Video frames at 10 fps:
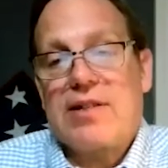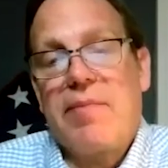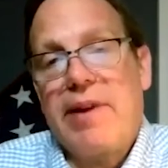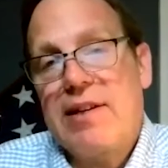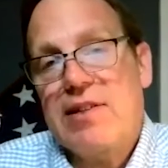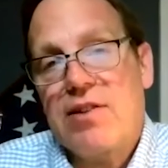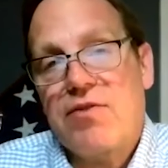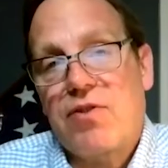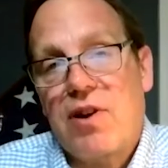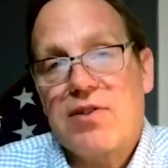that makes sense
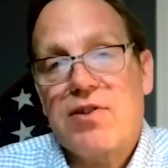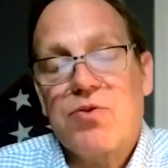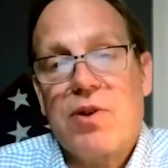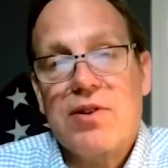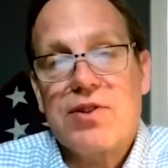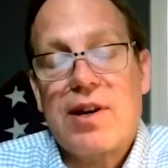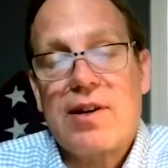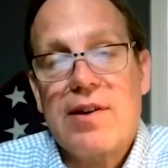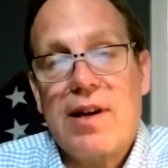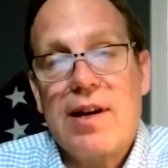for us as well as
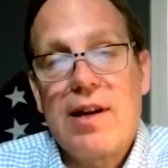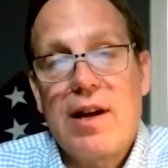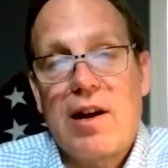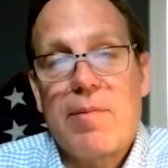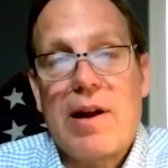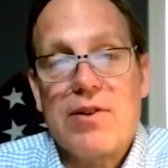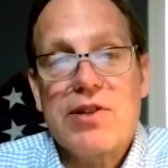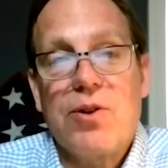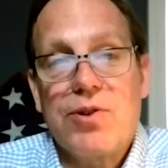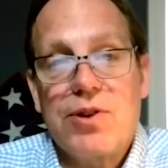our
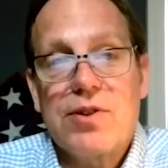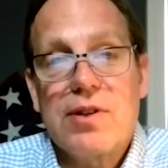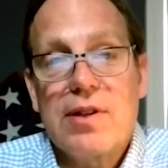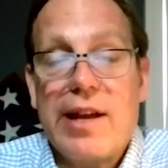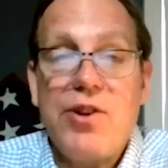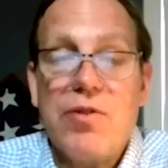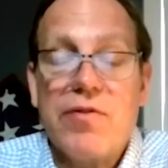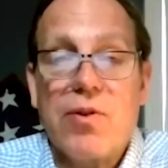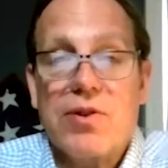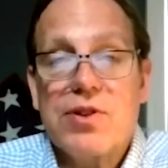policyholders and you, of
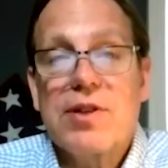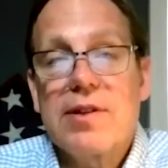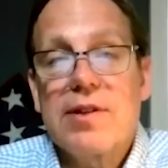course.